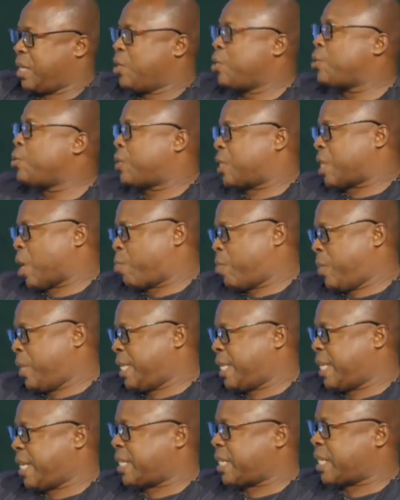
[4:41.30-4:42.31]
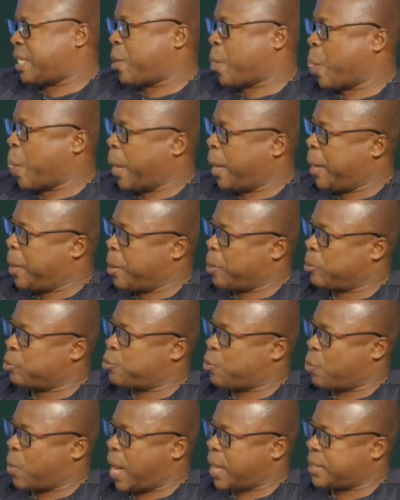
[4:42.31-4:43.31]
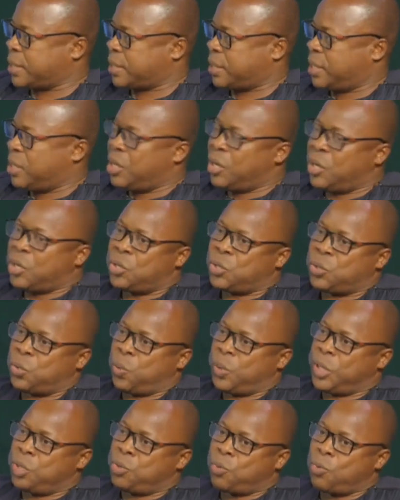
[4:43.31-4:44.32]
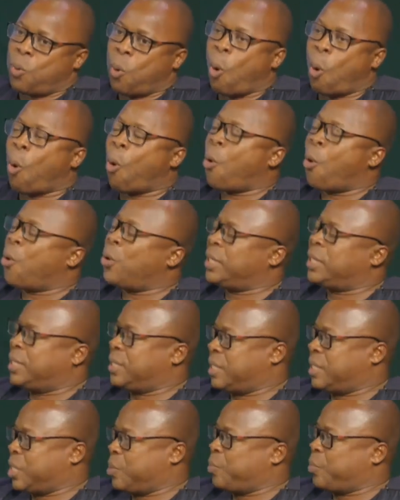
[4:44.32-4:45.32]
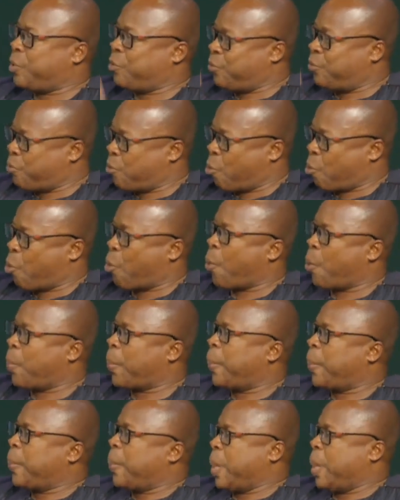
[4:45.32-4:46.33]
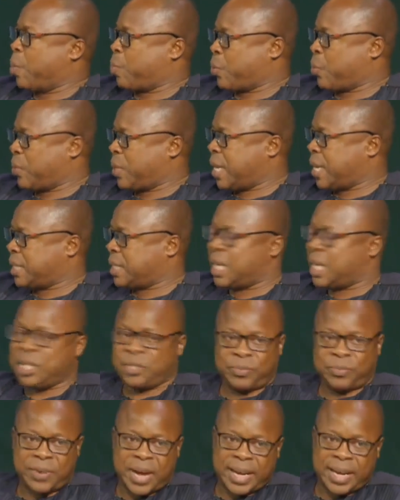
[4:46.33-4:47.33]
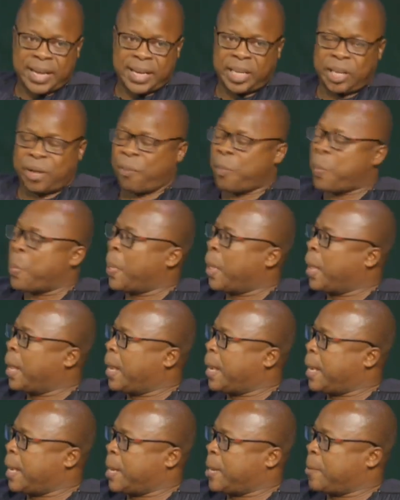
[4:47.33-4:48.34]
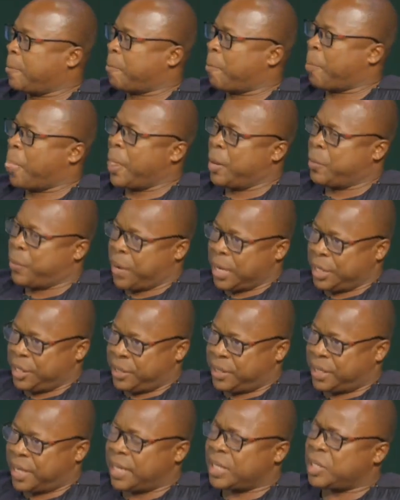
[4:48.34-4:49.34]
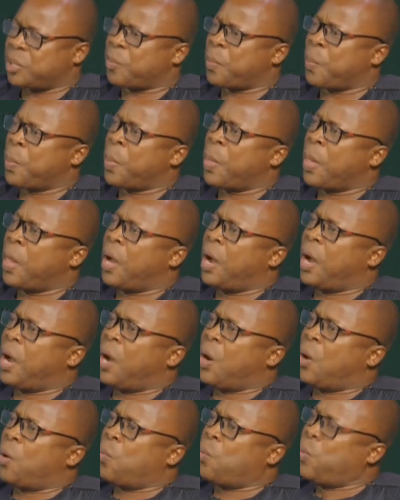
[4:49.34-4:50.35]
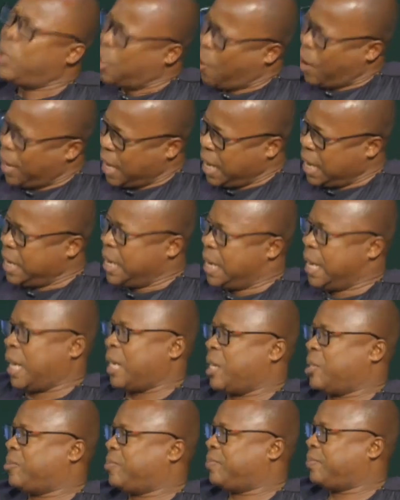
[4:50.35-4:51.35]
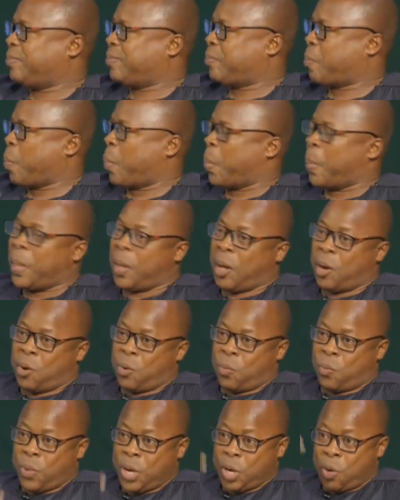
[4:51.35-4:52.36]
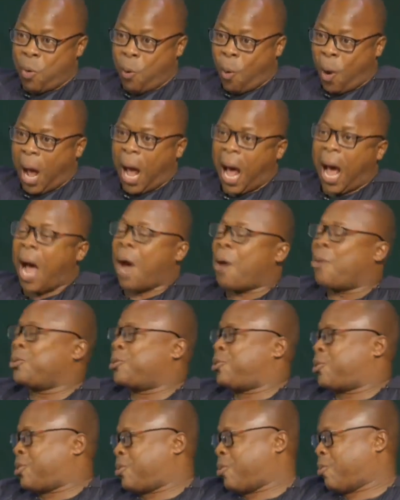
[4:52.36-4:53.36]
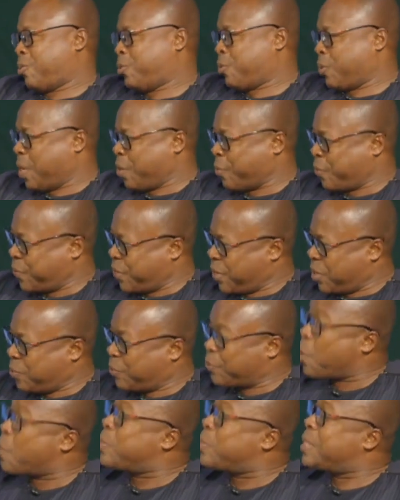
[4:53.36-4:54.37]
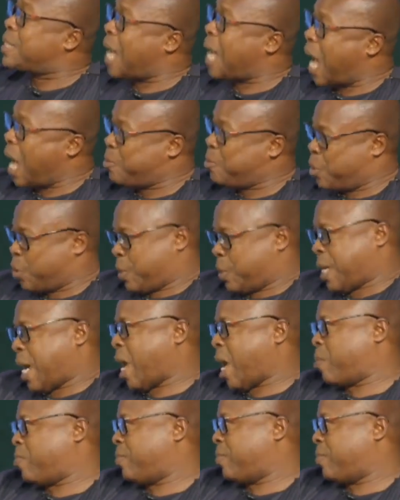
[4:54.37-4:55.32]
you submitted, to us? So we do all these things before the product is finally registered. We don't end there. We go out into the field from time to time